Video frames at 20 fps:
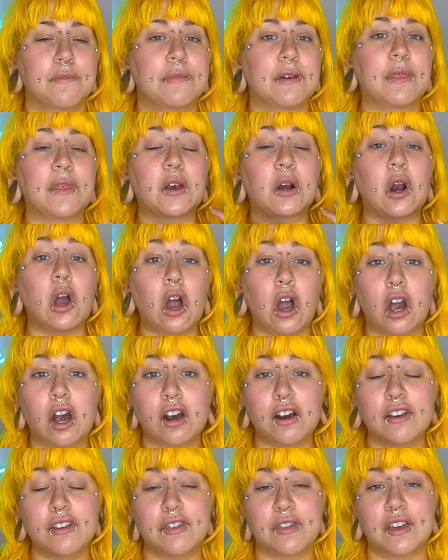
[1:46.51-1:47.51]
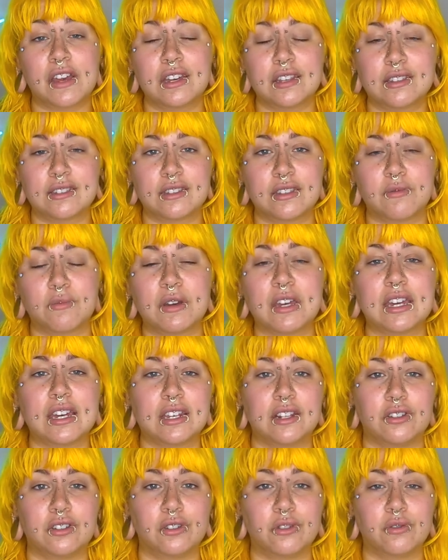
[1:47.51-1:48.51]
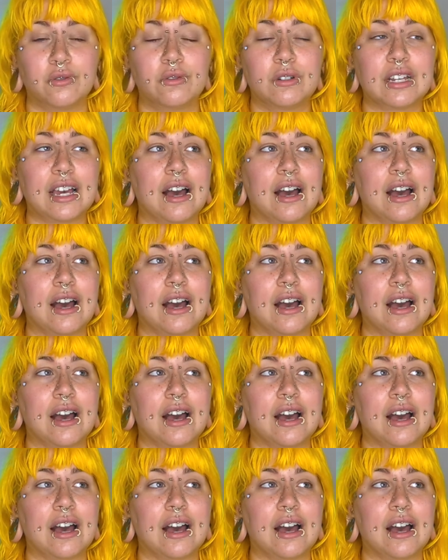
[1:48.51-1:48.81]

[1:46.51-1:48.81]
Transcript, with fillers: but there are things that we can do to